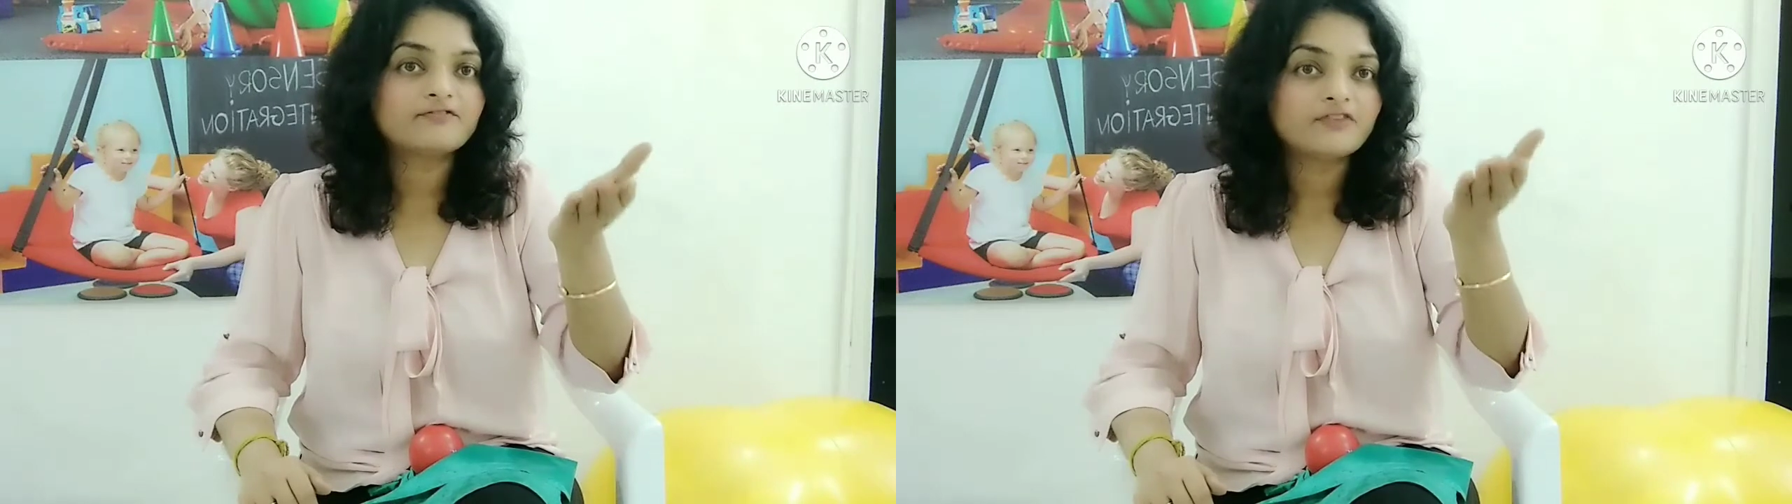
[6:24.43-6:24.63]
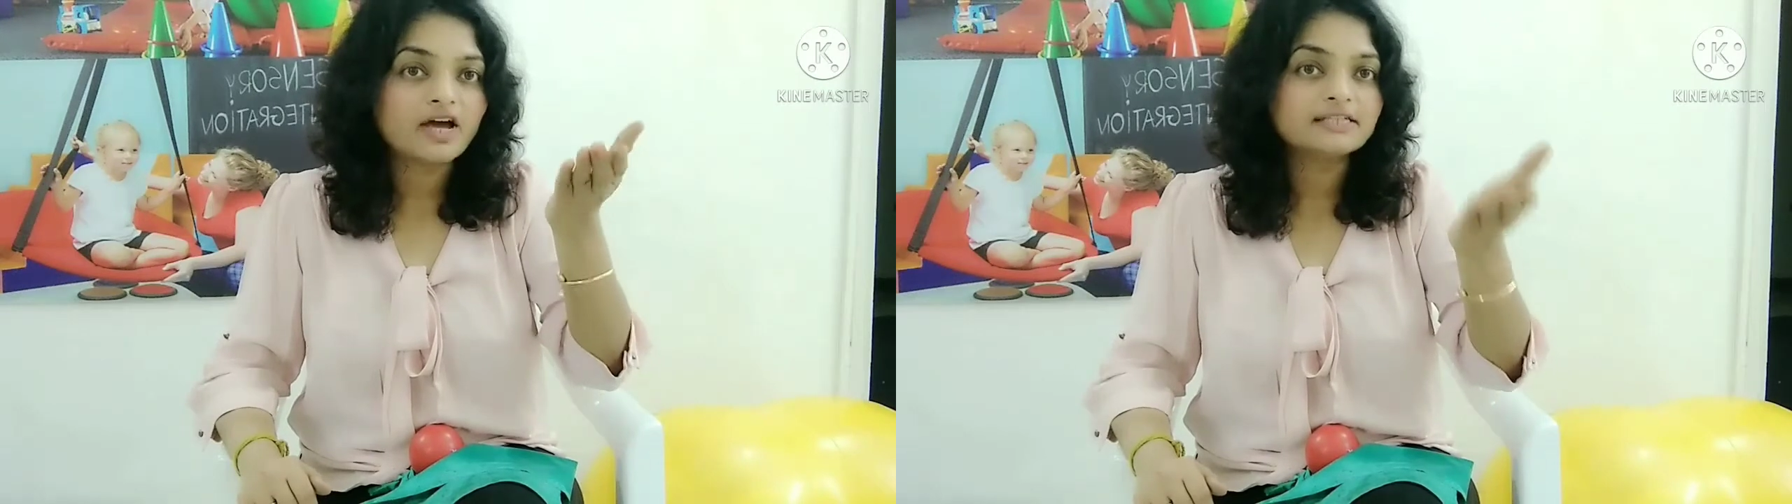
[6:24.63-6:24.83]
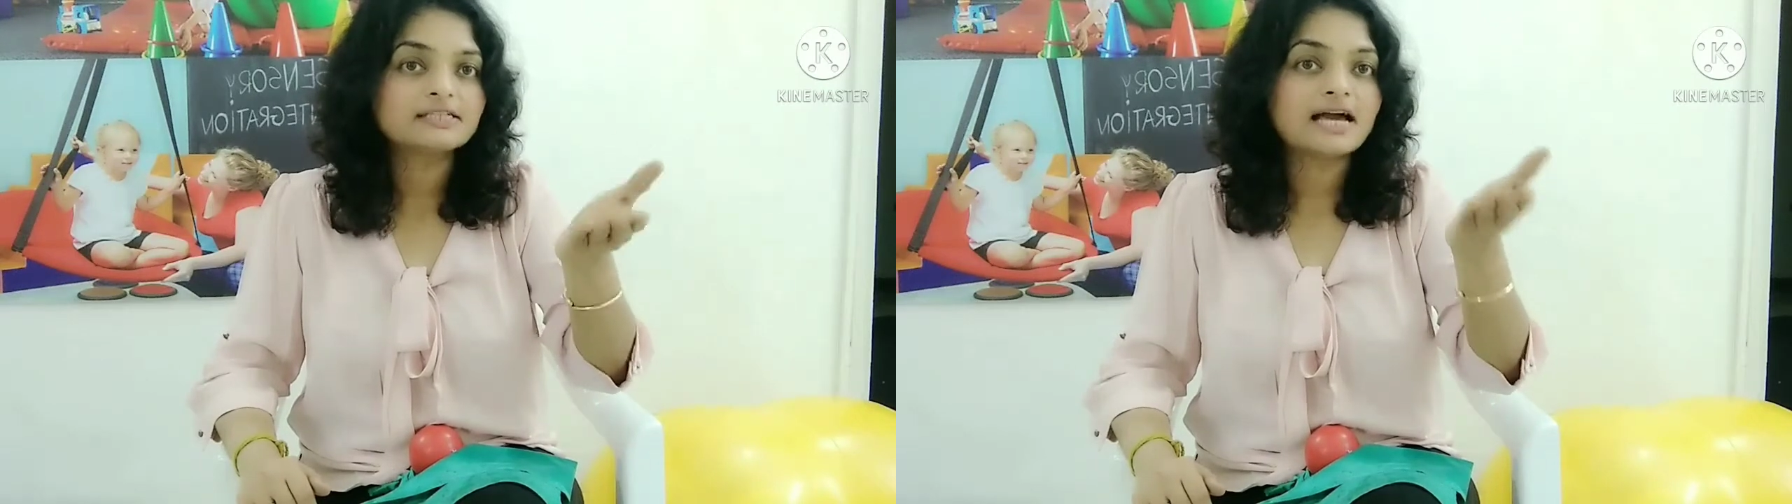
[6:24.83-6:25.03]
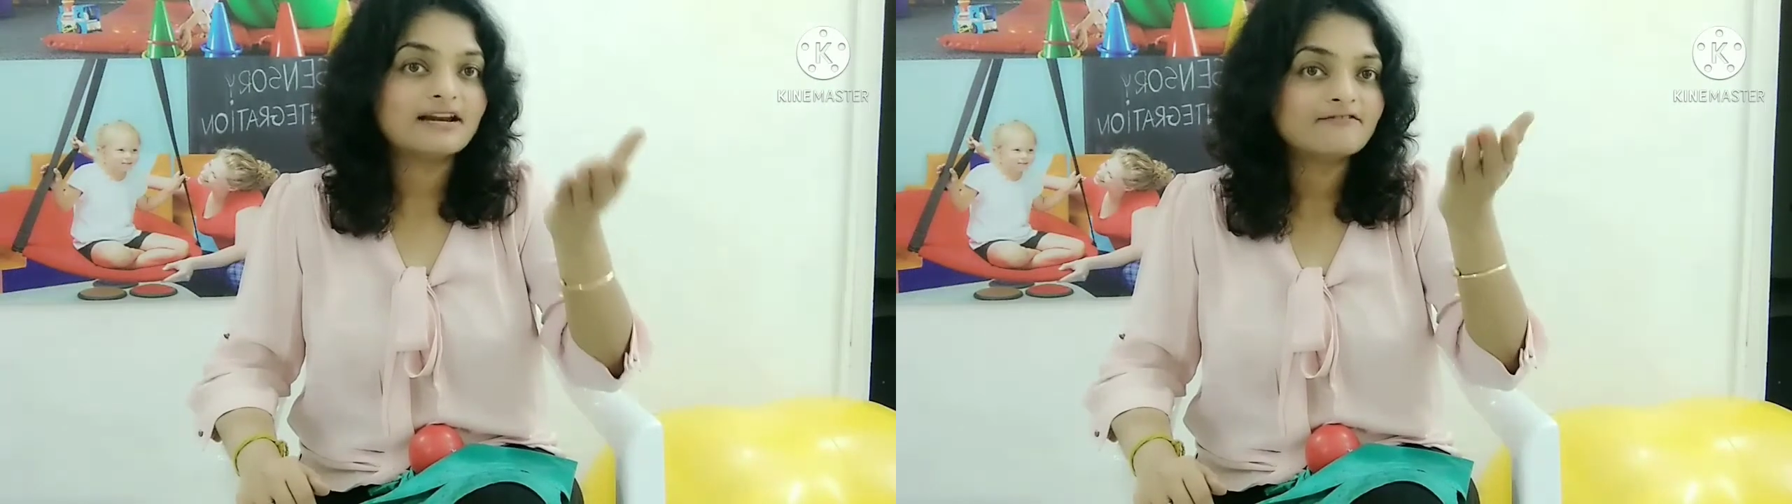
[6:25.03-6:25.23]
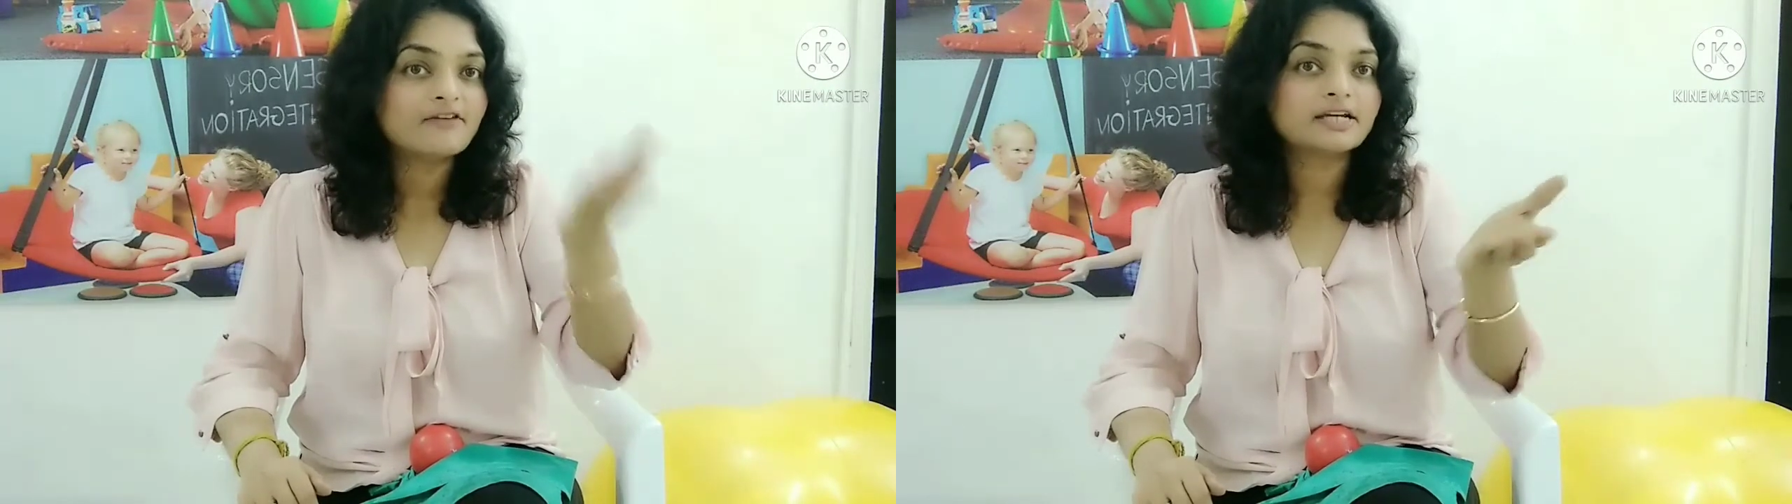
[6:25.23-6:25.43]
flight
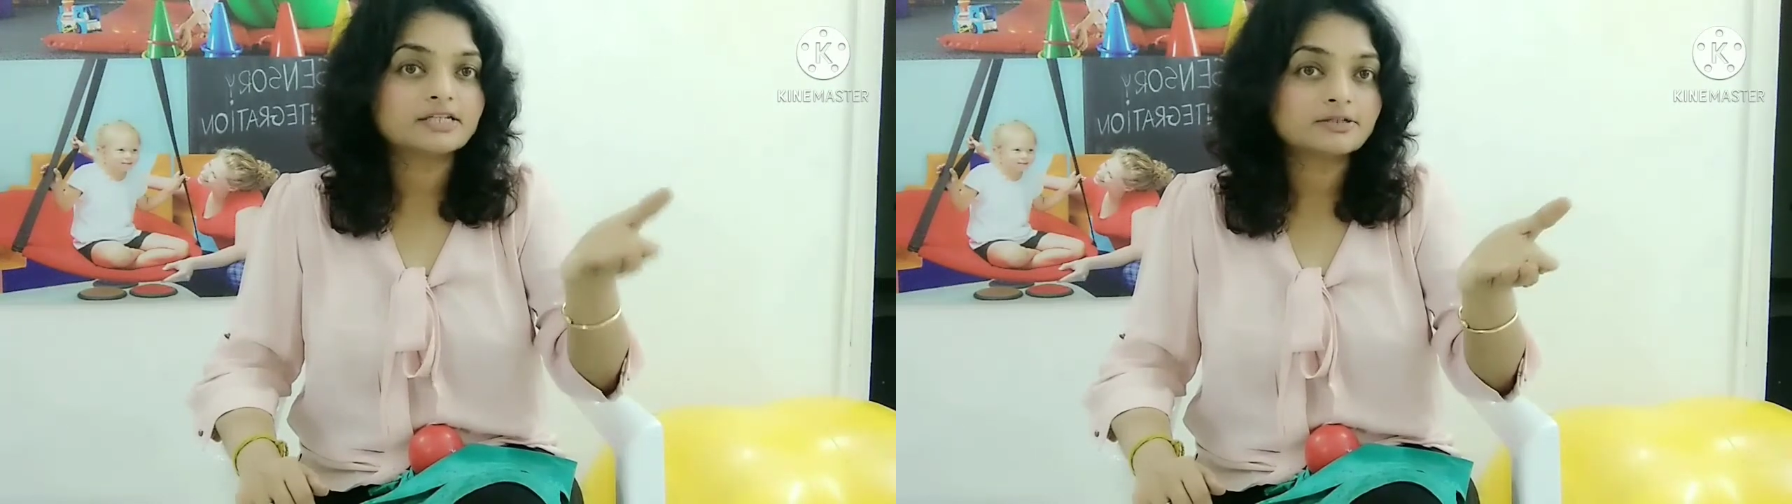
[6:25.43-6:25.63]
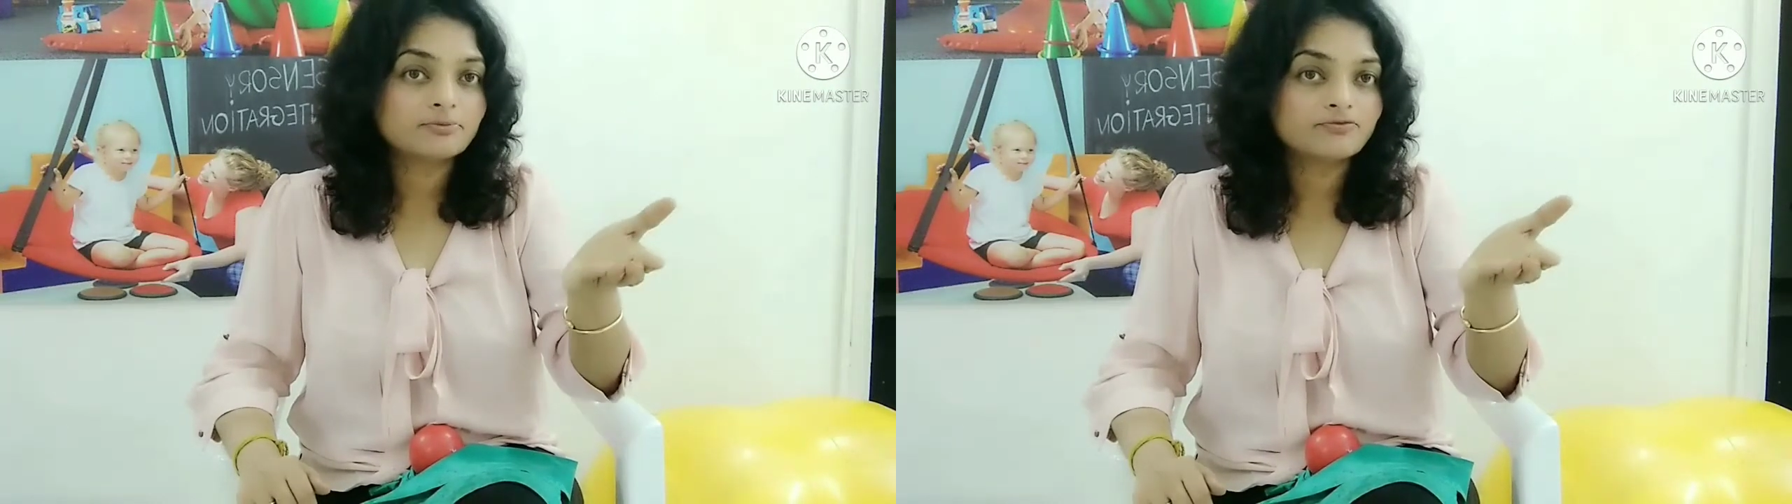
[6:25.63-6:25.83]
and fright